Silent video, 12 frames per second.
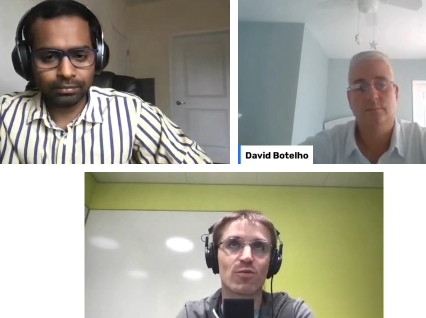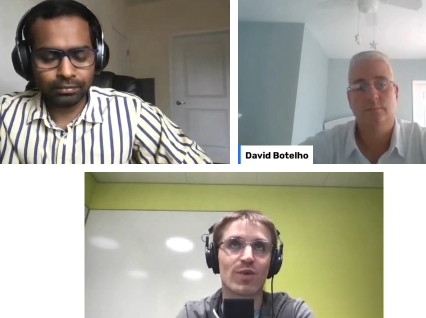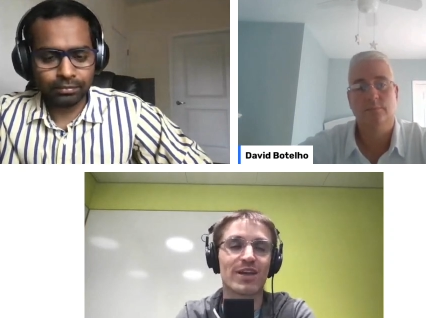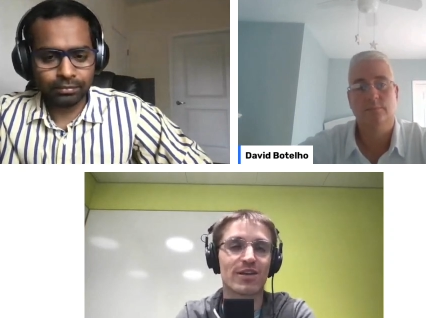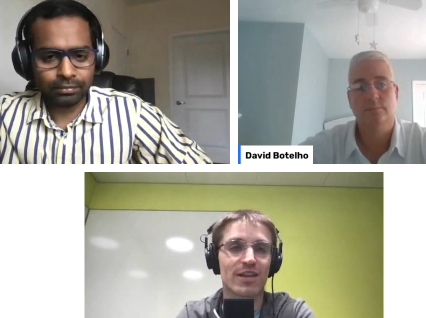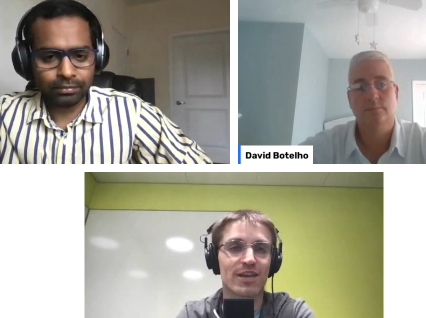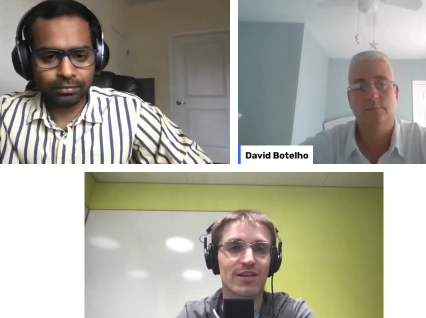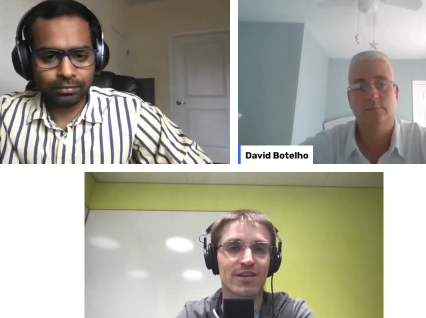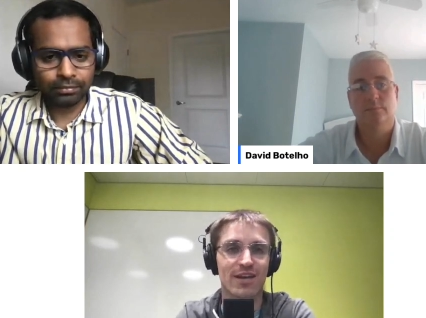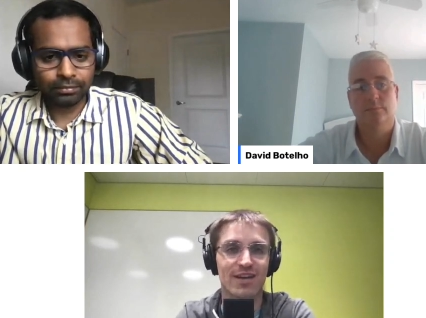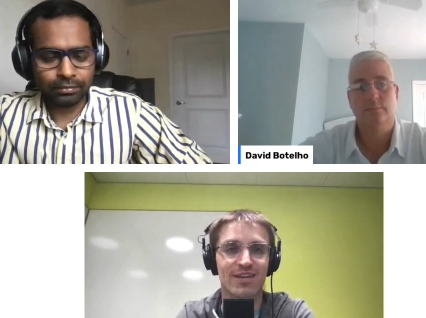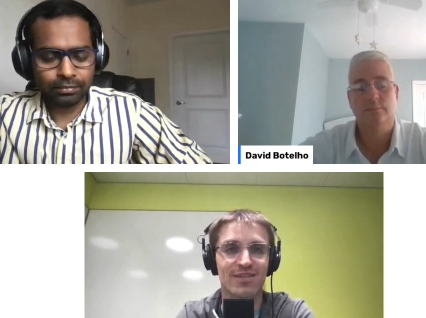
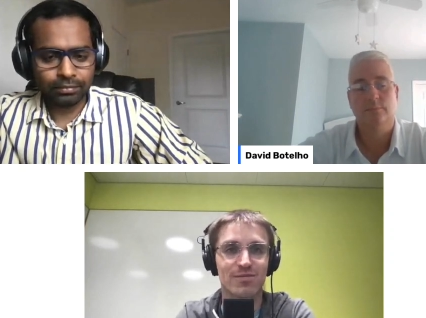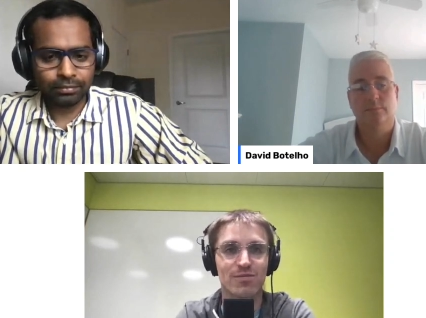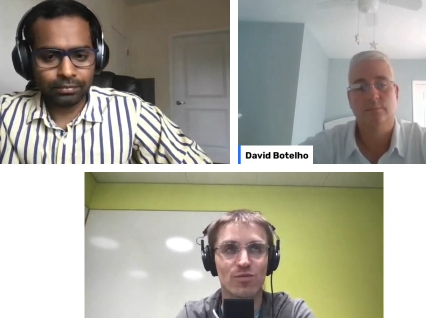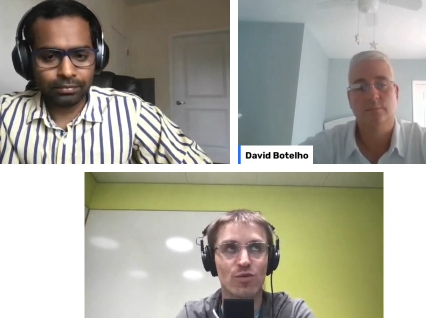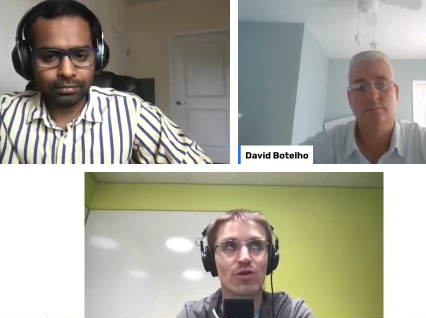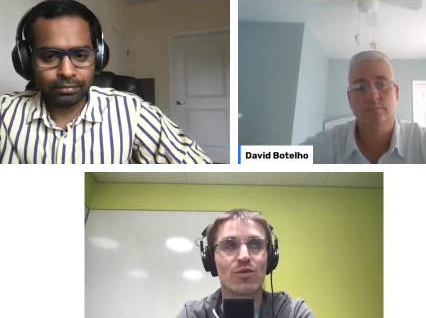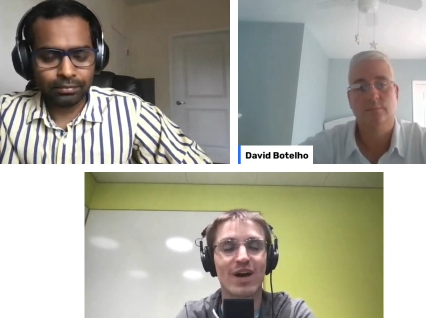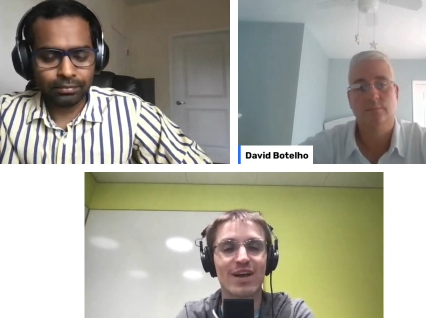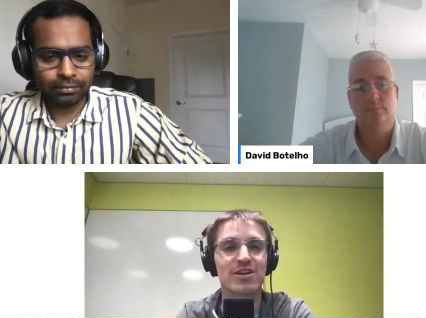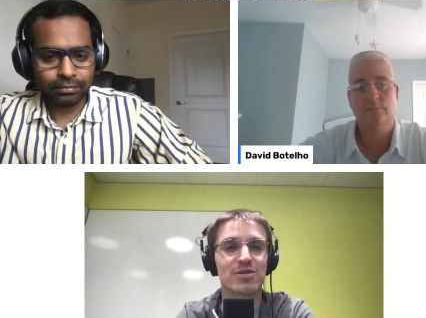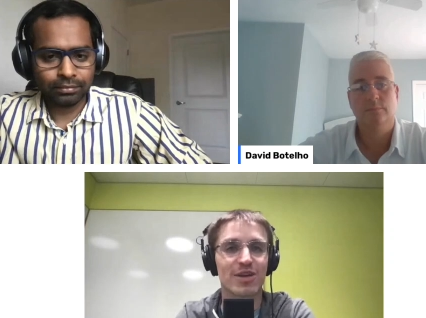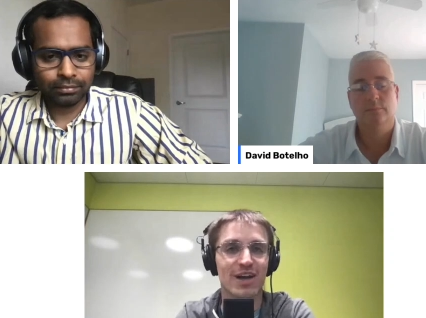Speaker 1: regulated and
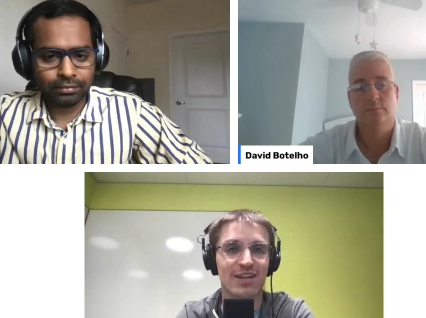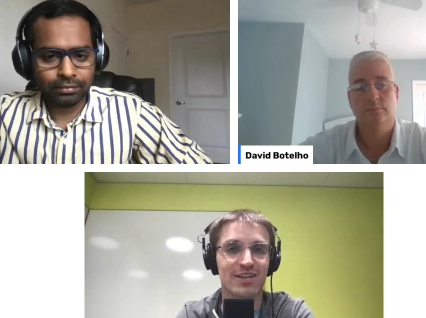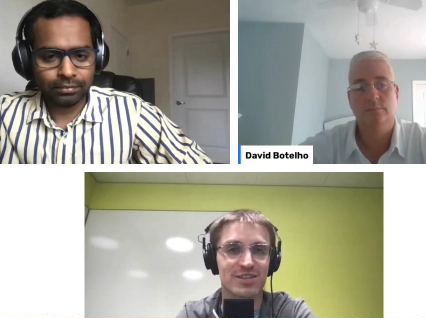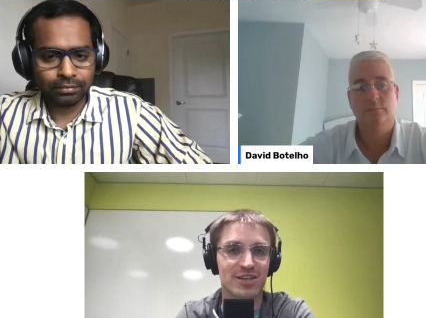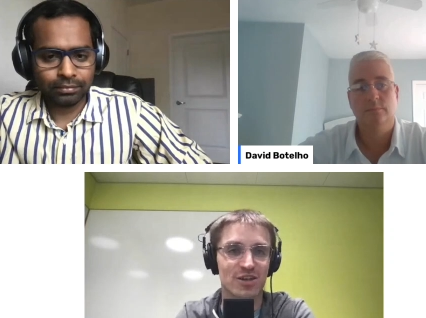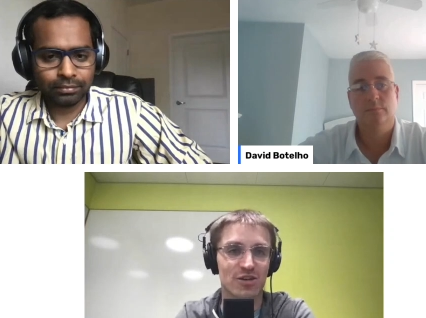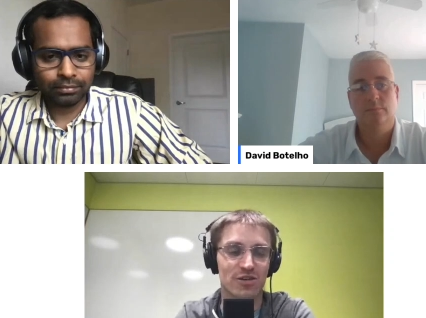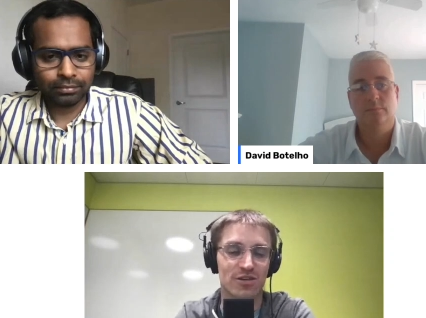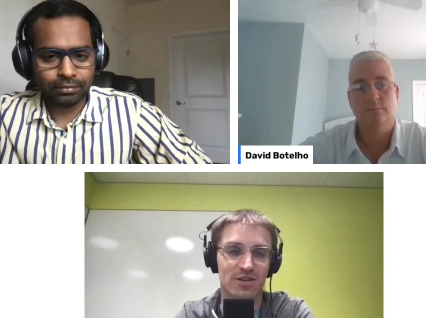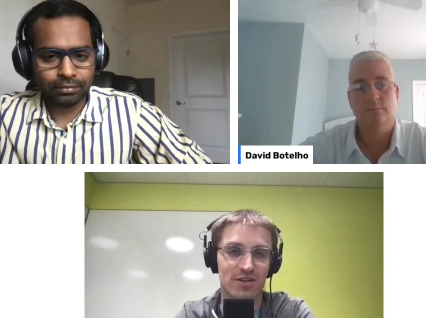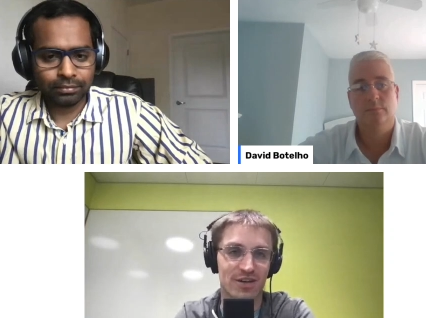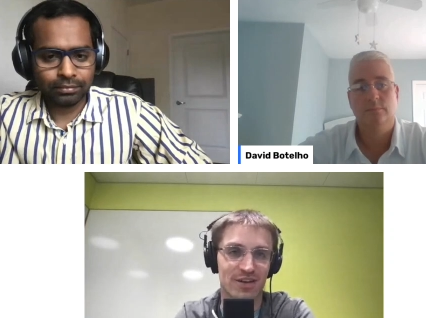required to be highly
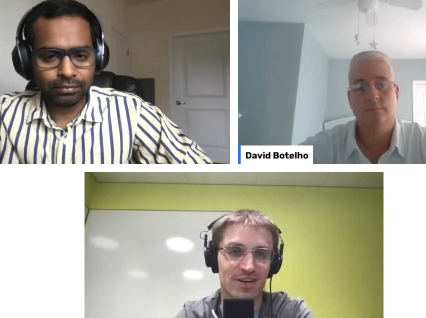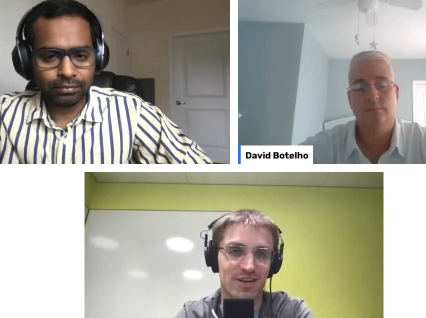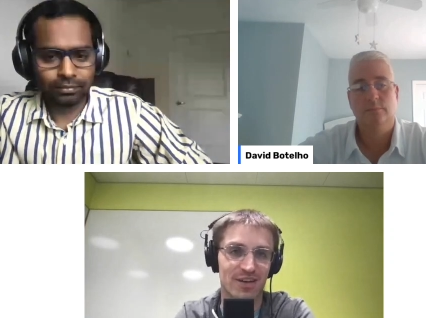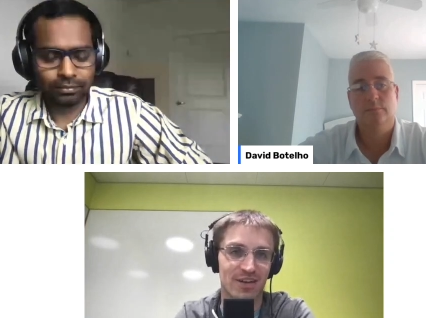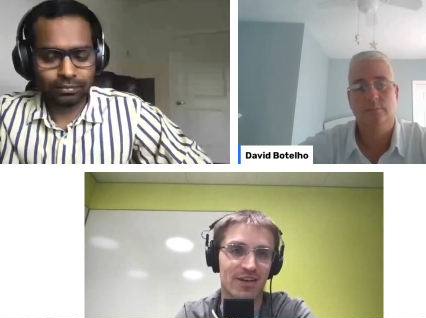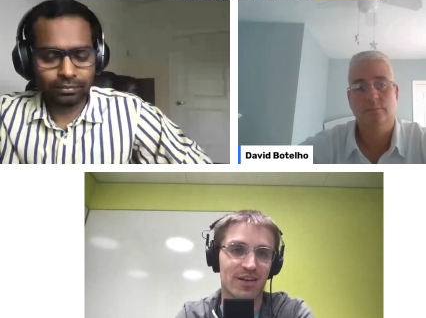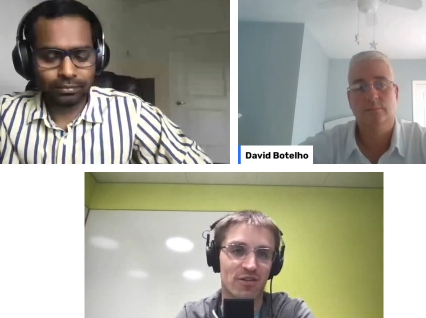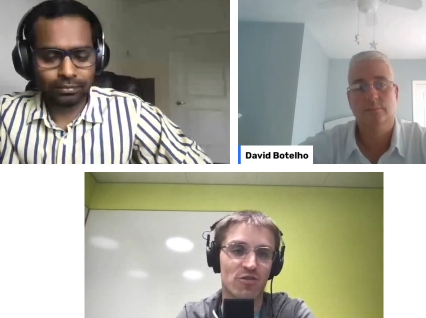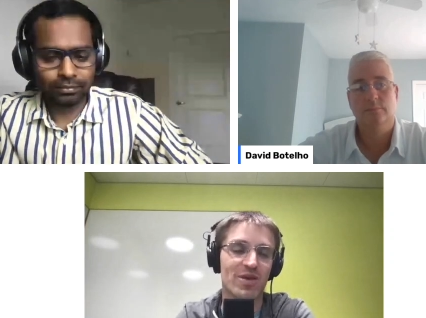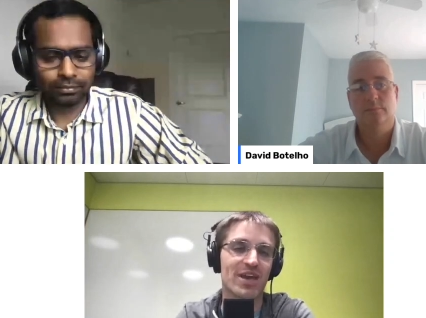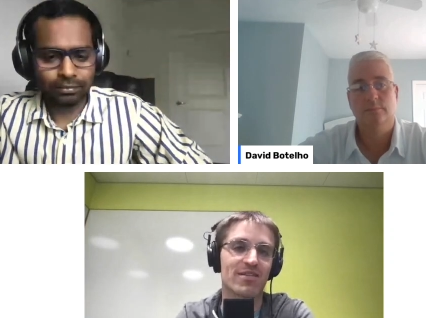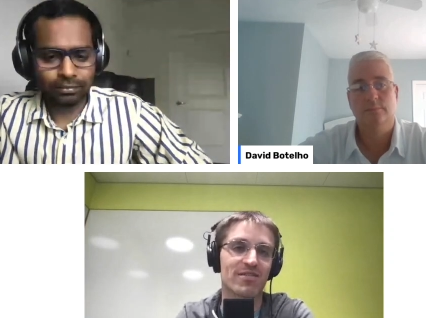secure
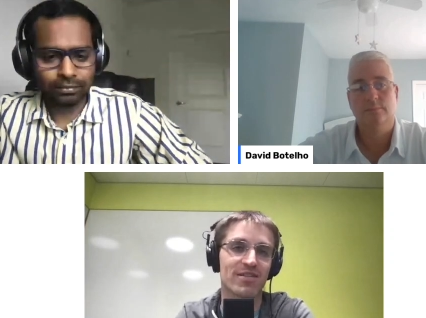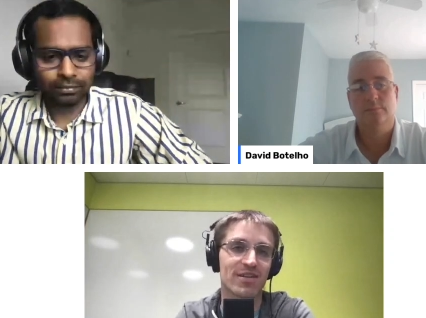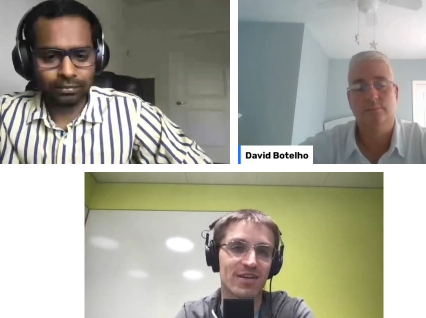space